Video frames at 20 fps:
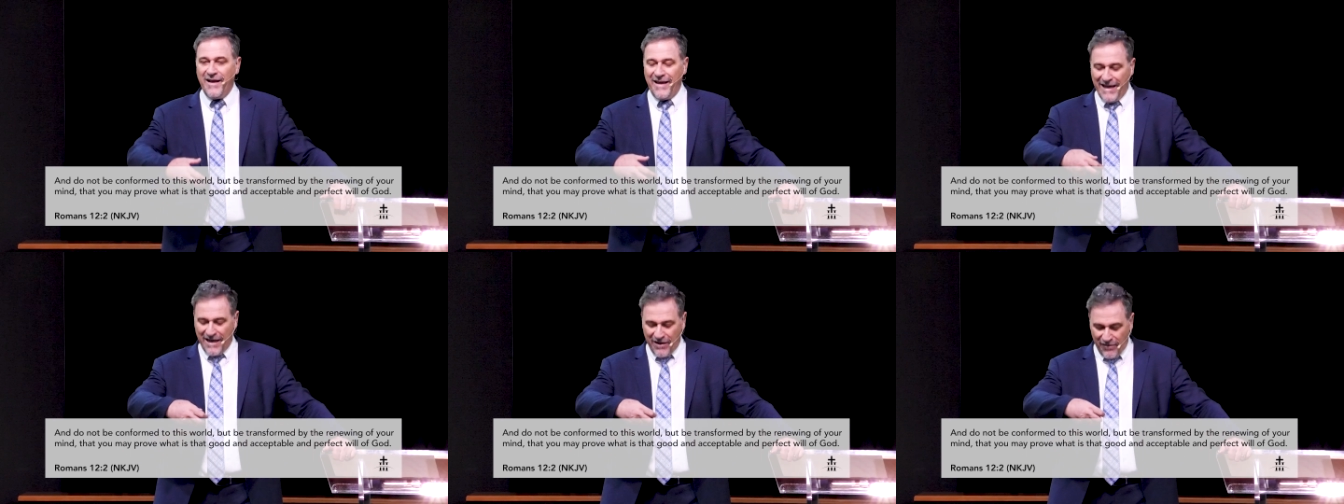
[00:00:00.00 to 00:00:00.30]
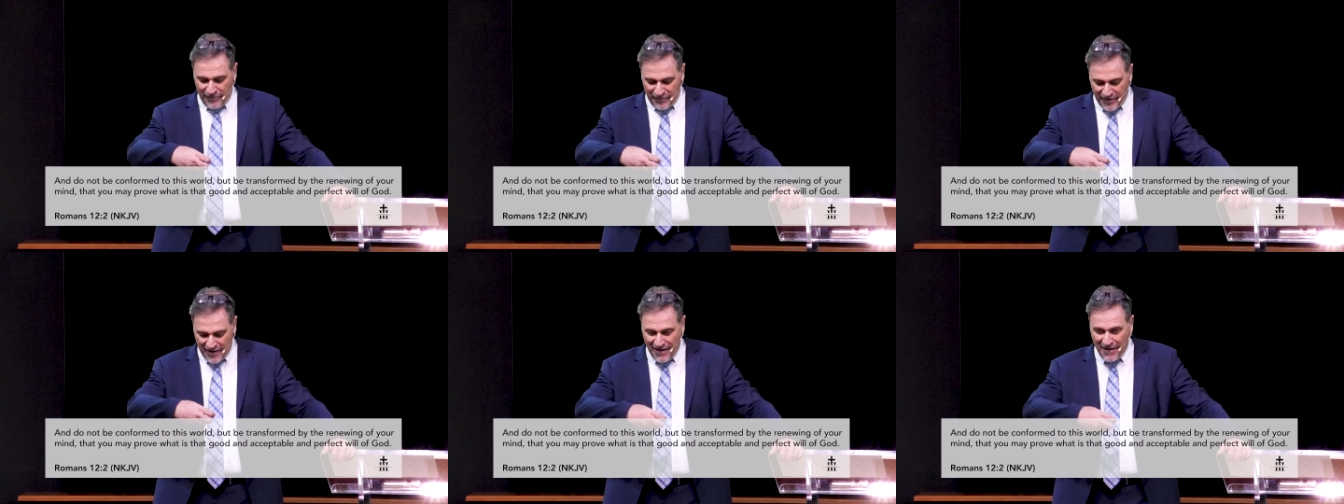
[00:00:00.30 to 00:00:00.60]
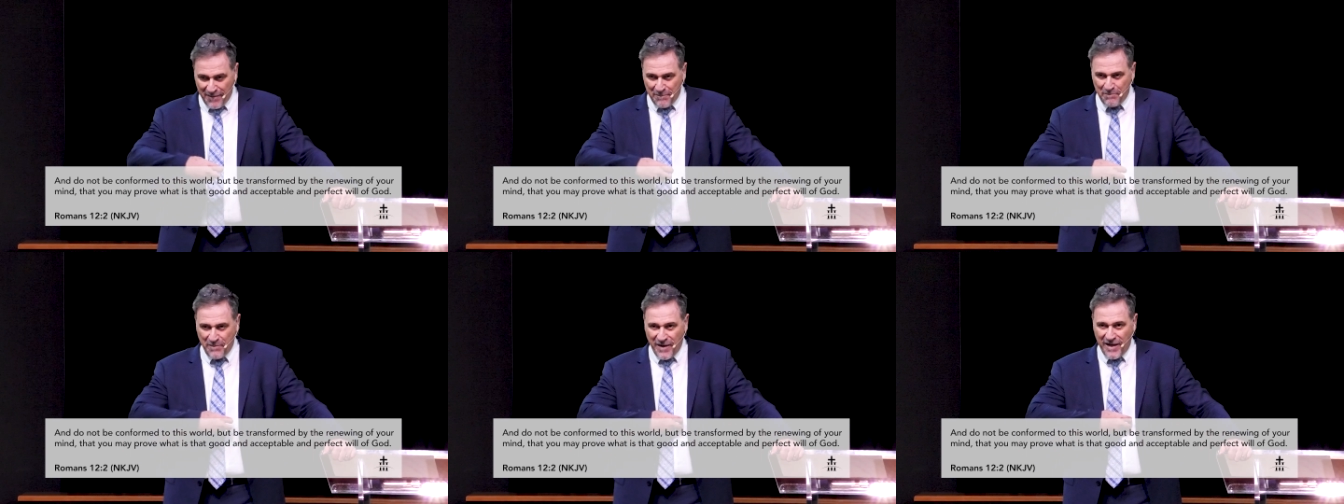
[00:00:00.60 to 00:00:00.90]
out of the
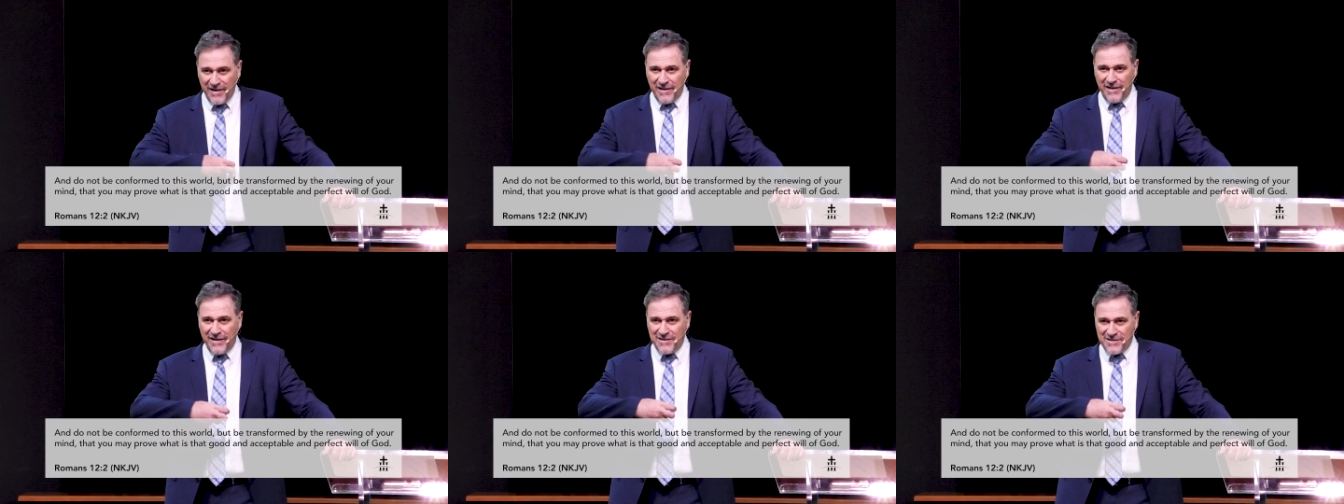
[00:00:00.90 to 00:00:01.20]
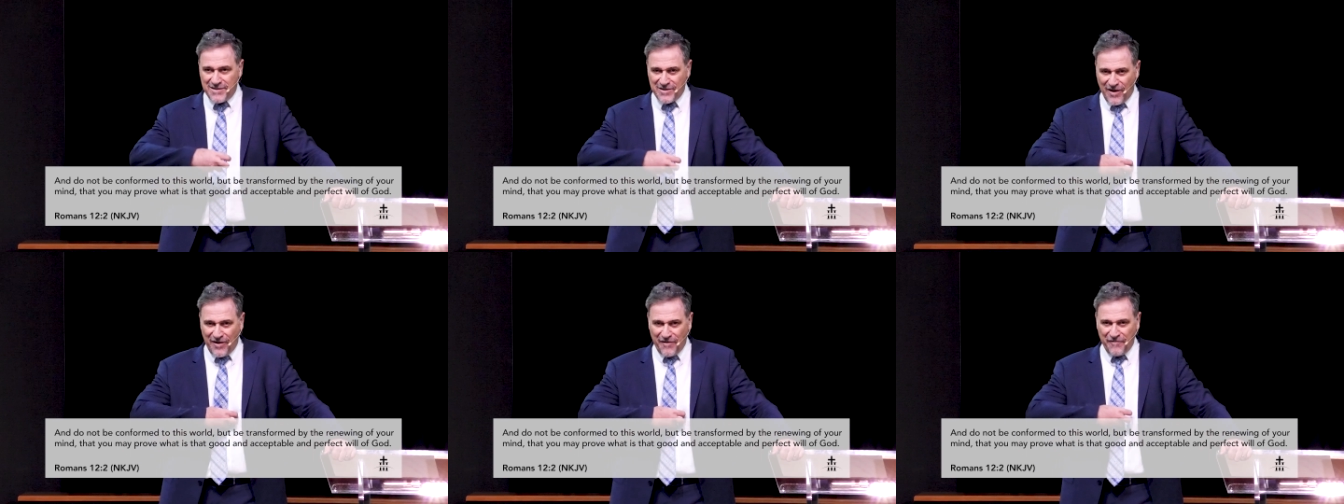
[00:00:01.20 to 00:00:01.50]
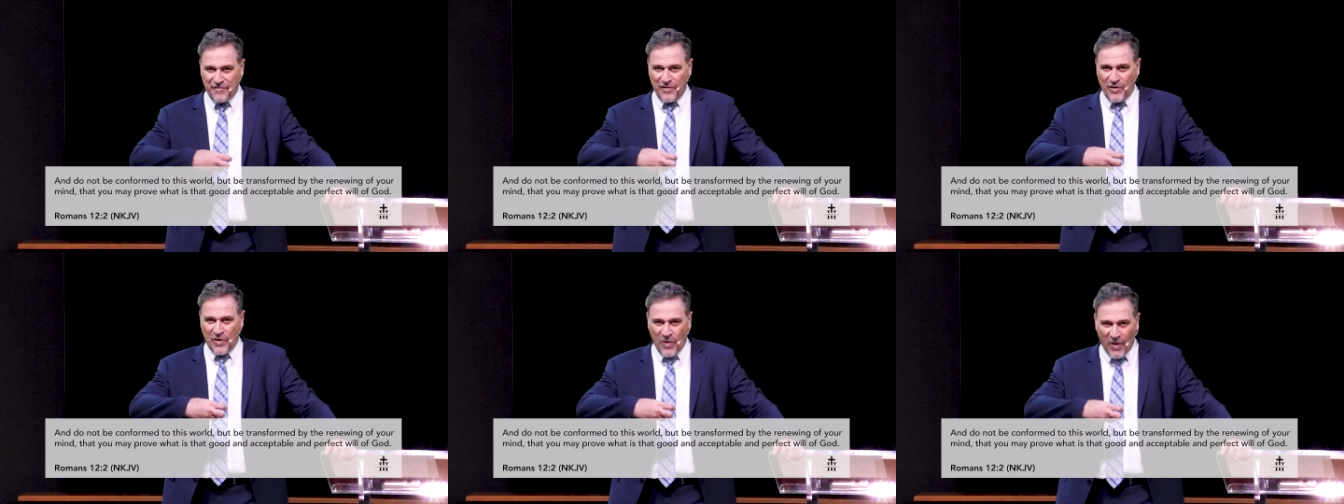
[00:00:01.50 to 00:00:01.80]
abundance
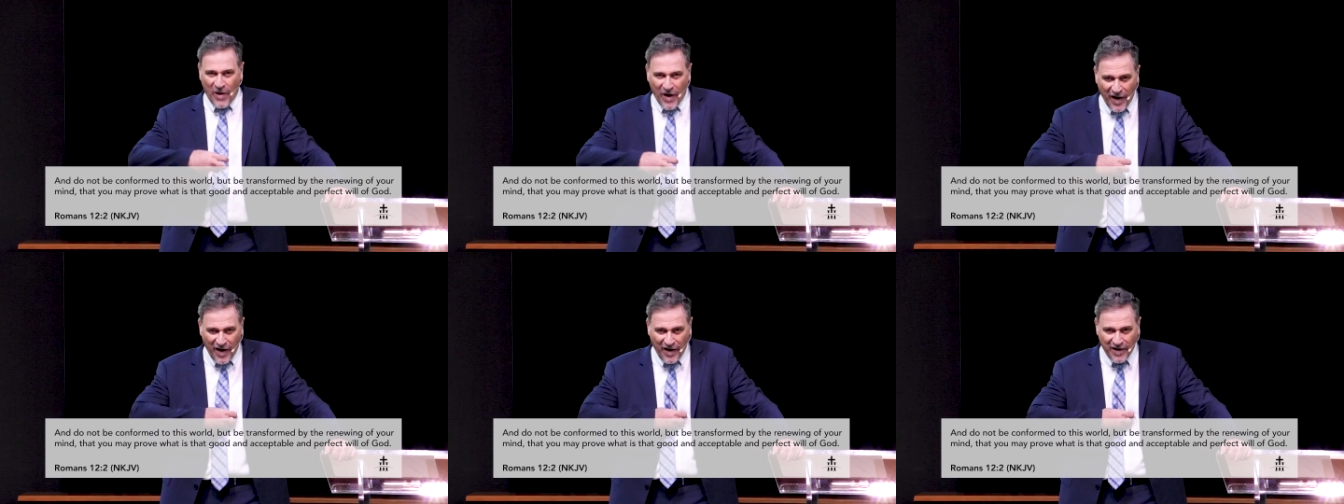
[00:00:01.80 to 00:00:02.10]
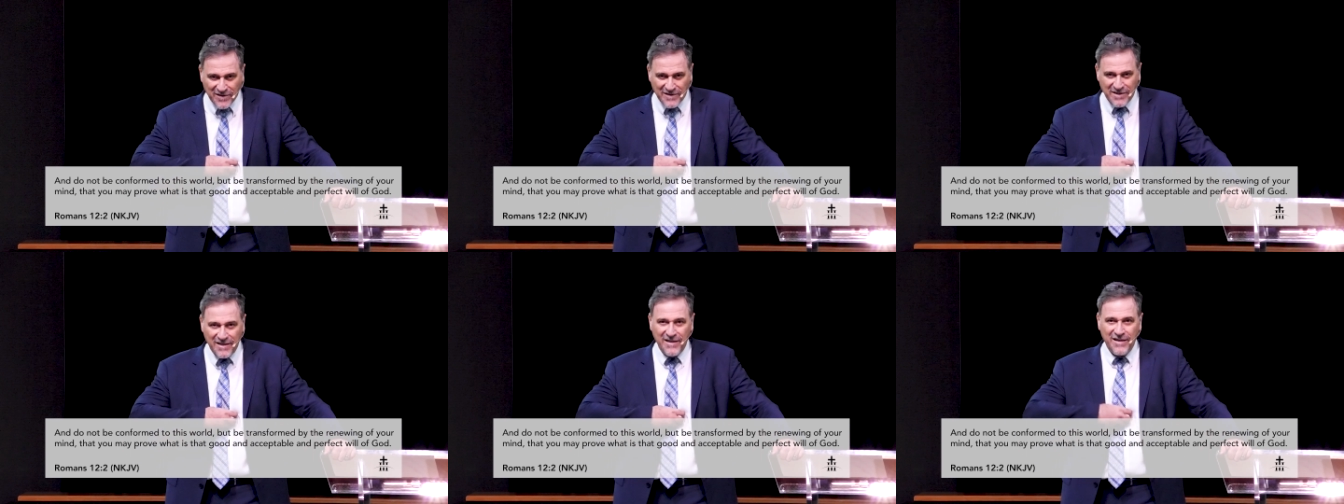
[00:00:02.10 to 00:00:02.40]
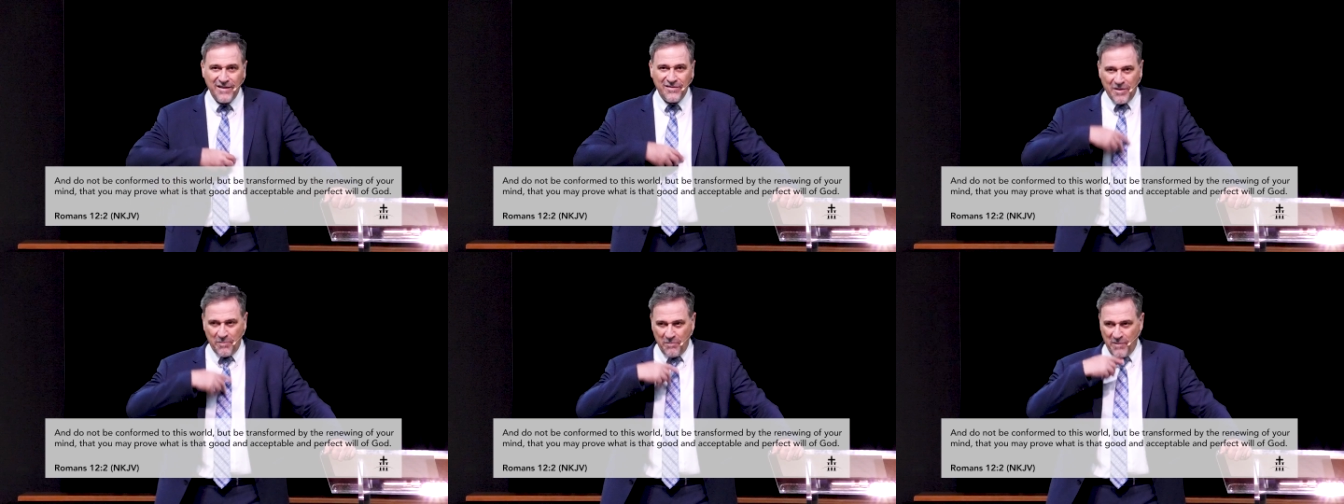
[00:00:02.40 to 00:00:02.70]
of your heart,
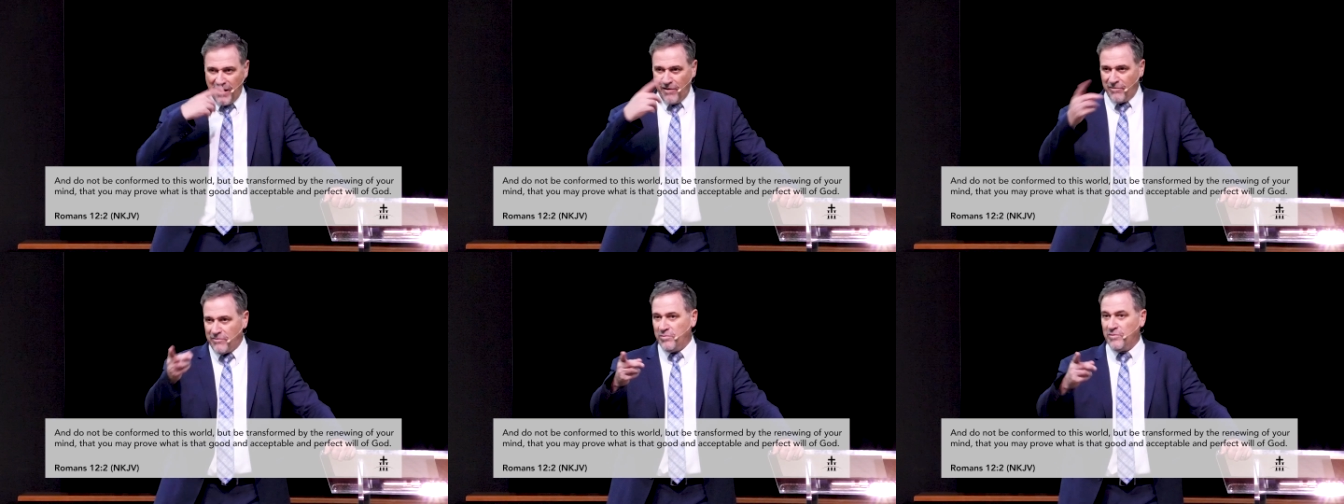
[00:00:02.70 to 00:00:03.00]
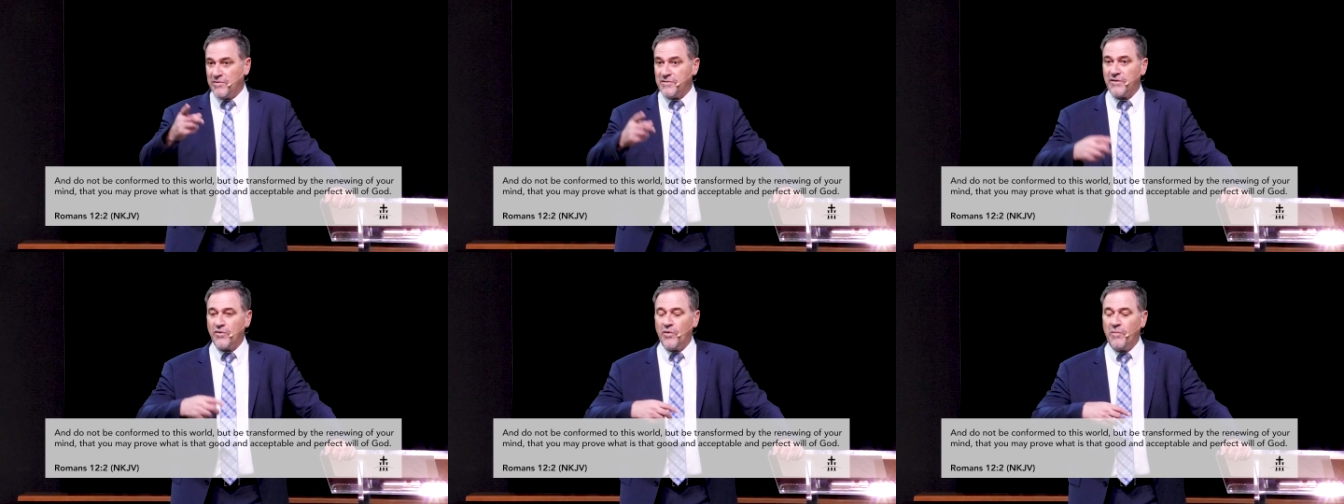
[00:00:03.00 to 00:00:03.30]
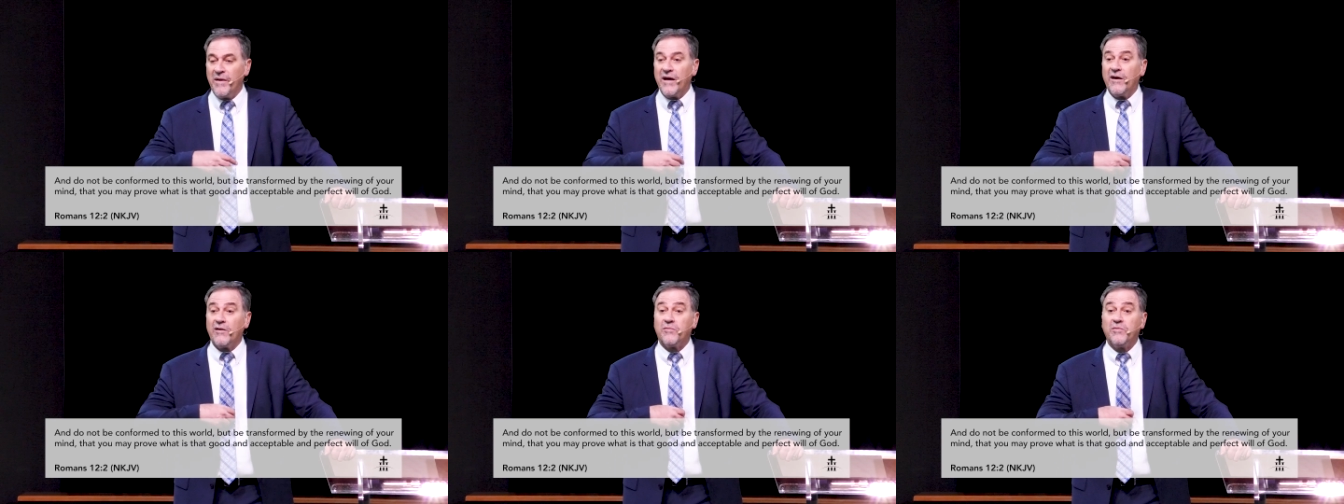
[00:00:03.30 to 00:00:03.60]
the mouth will, your
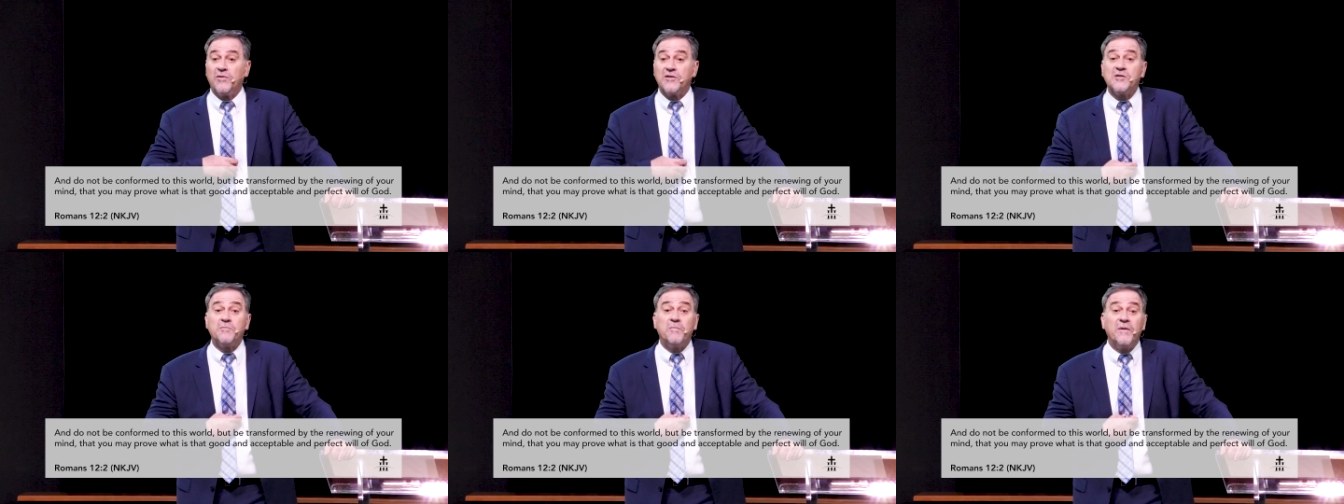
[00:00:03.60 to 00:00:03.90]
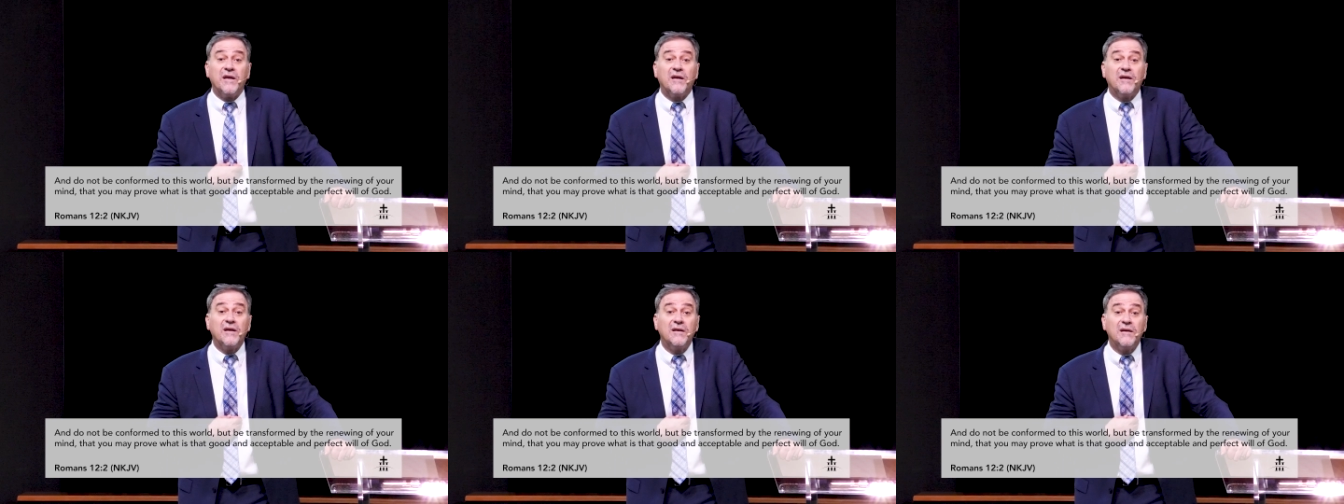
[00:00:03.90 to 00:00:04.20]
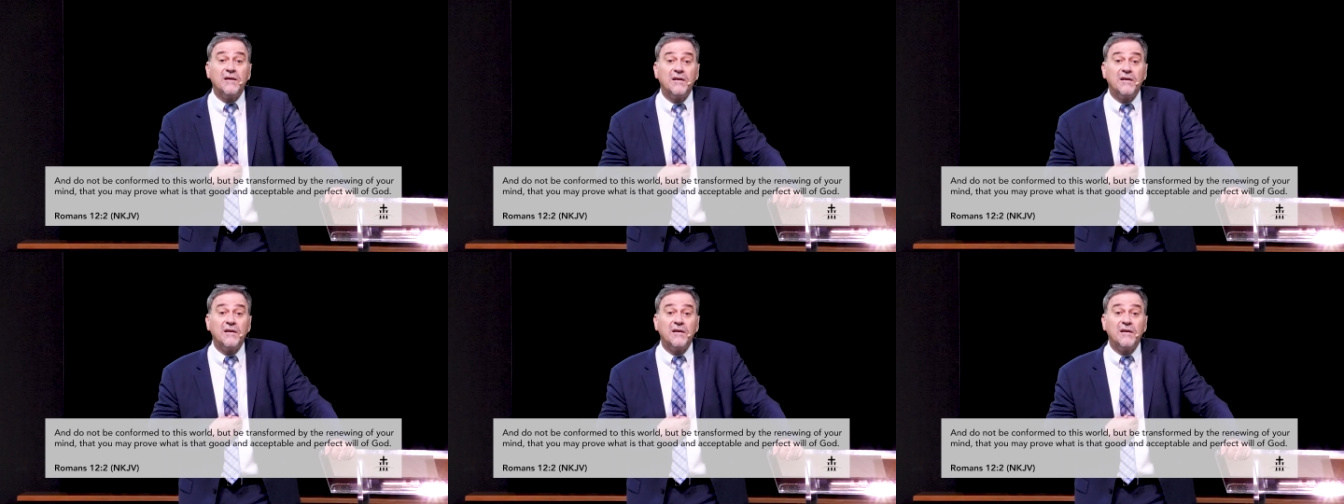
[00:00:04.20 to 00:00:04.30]
mouth will speak.